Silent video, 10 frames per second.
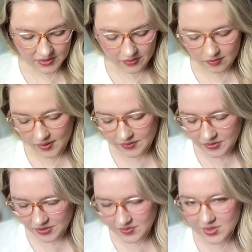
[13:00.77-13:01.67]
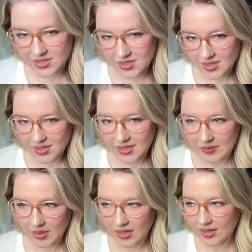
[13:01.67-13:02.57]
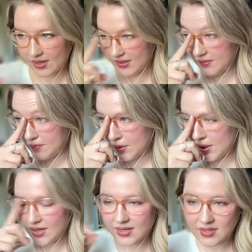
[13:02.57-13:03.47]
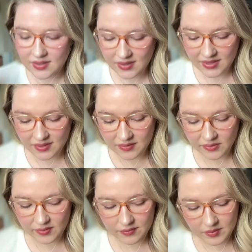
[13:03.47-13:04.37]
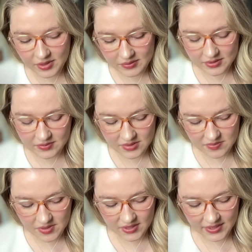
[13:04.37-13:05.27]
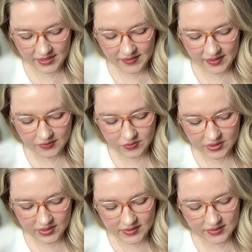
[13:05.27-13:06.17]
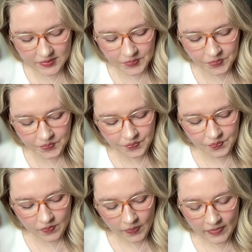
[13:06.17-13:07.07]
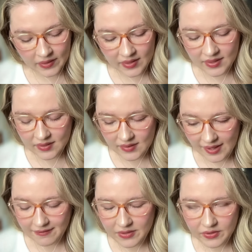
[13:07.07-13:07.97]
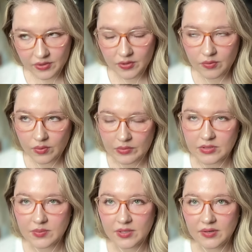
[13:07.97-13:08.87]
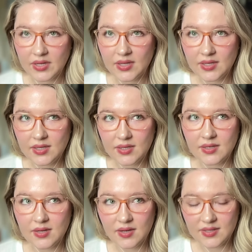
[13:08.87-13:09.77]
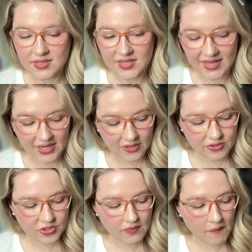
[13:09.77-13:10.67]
ago, around Christmas time, I bought a candle from a Christmas market that was lavender, rosemary, and sage.